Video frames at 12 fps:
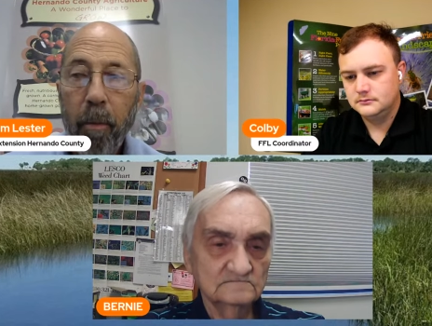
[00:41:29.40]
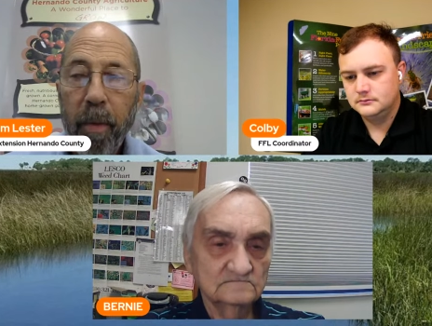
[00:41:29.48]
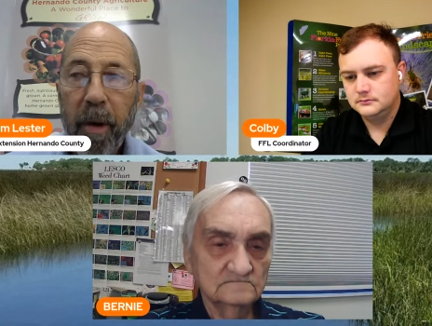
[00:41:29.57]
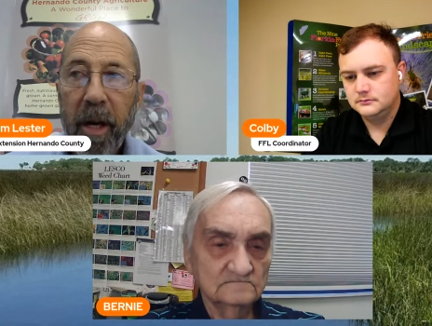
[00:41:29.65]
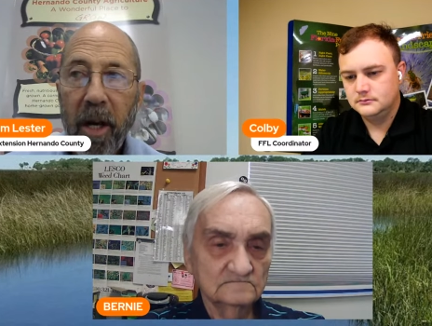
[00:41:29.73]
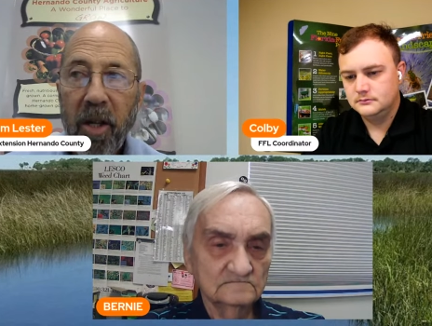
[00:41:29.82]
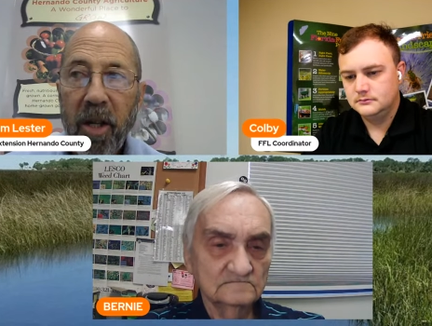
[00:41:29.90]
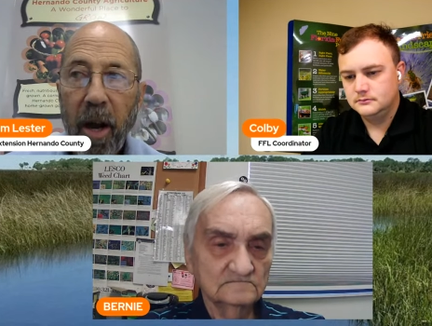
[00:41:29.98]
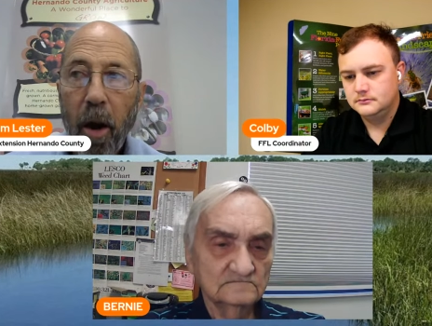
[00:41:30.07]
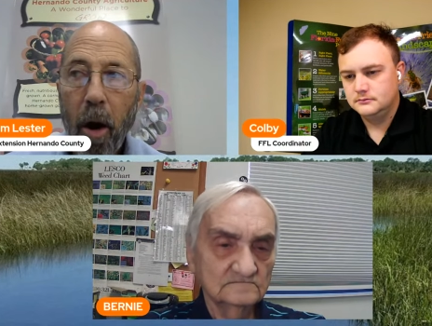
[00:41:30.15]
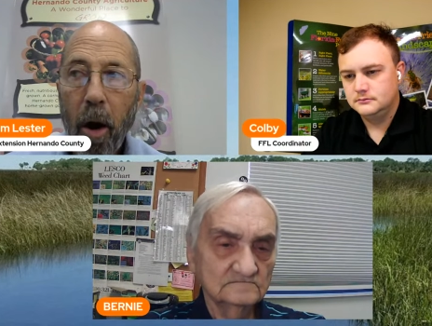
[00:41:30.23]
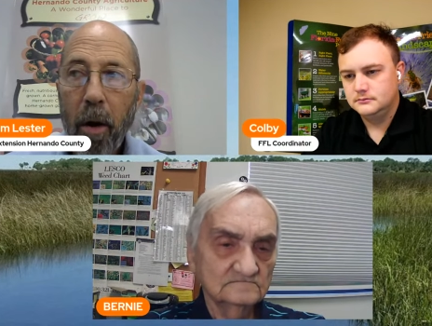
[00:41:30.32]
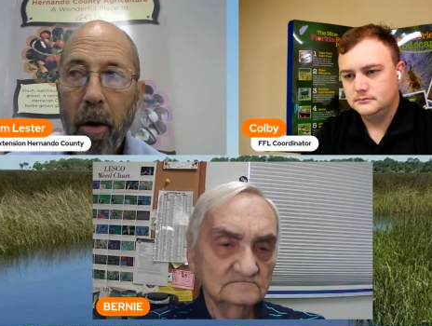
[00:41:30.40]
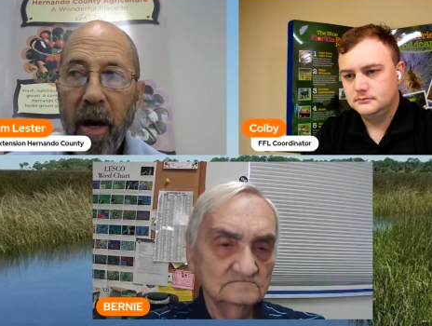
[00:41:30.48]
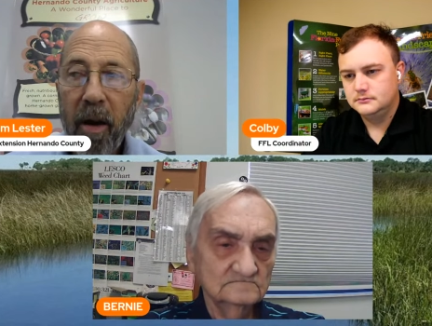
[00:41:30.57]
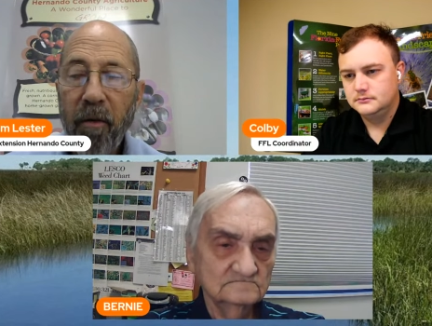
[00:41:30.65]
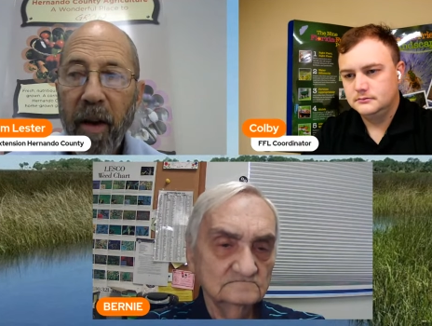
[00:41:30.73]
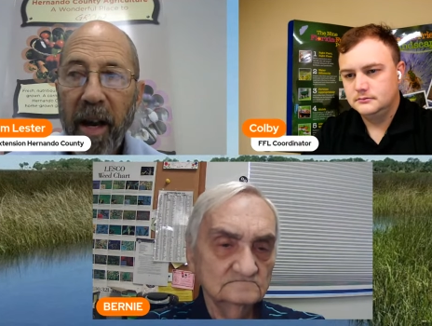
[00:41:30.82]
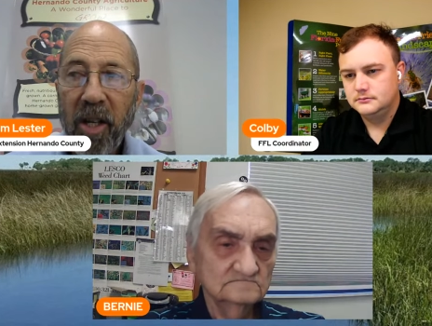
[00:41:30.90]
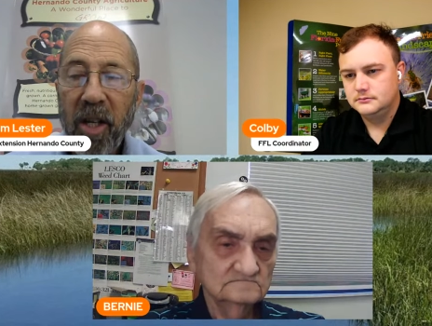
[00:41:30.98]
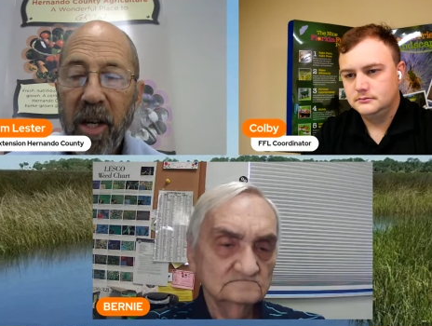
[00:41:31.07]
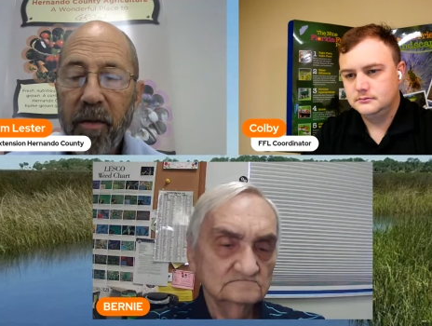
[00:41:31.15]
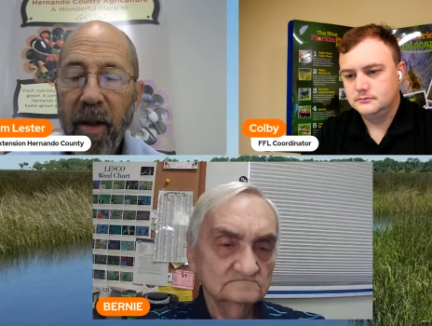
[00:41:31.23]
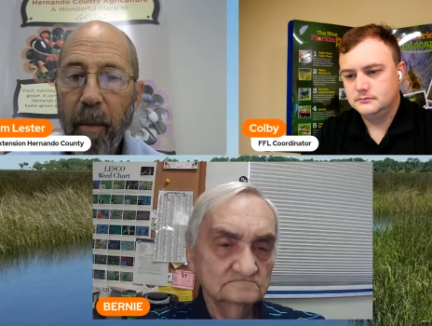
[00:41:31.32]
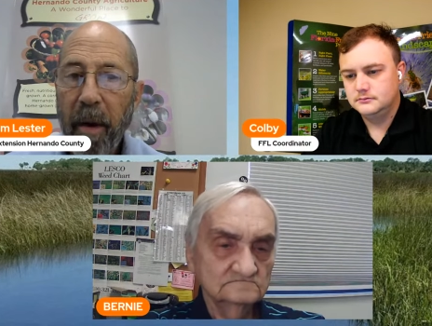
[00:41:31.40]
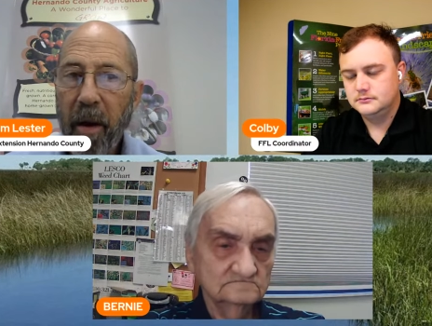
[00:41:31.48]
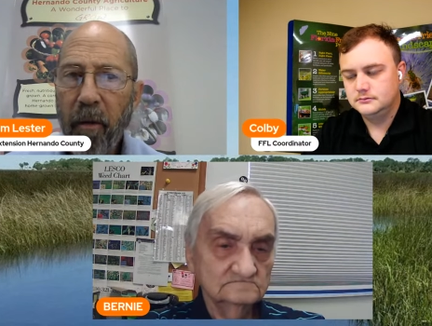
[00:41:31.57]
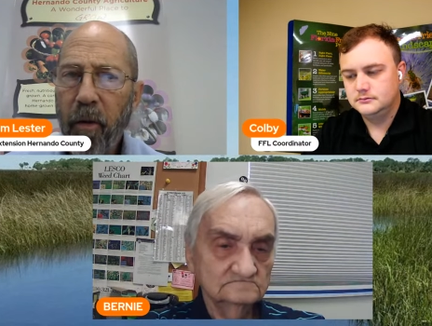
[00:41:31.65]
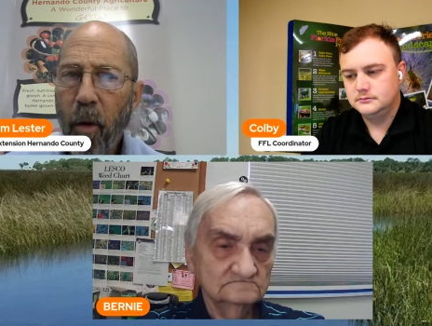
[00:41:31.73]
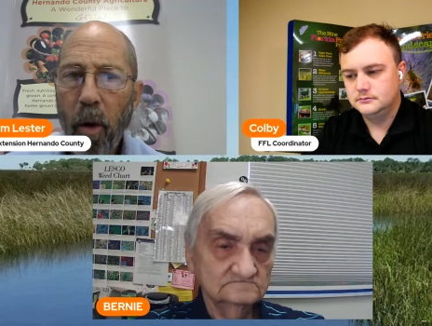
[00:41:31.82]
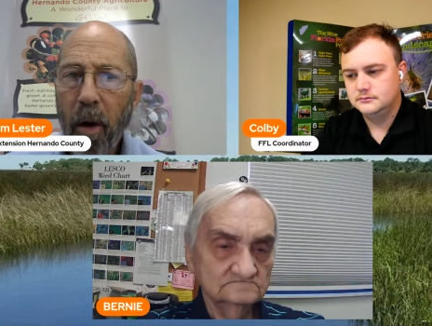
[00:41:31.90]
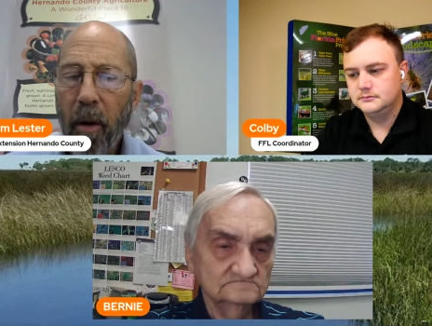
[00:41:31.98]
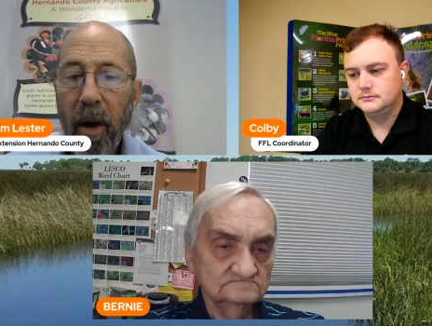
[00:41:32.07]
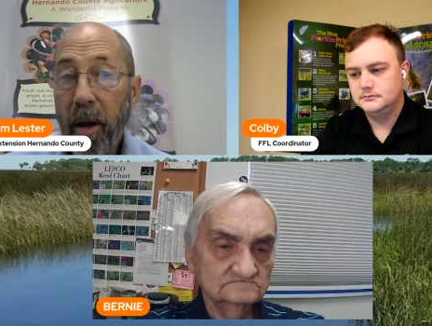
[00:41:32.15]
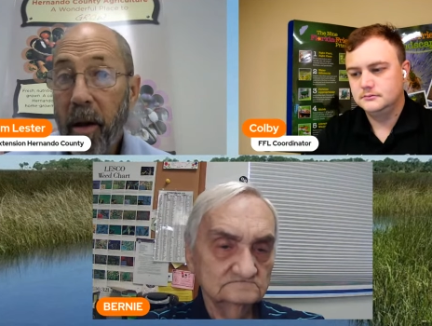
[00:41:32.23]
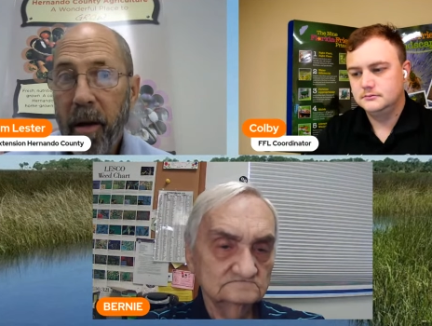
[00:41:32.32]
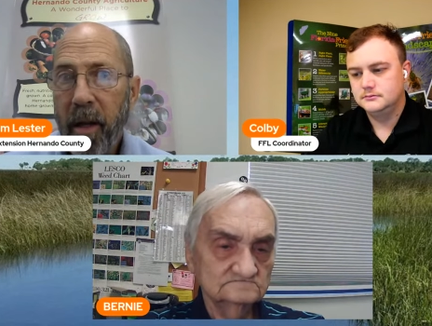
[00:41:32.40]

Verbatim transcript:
Speaker 1: because they are invasive. They've been in Florida, in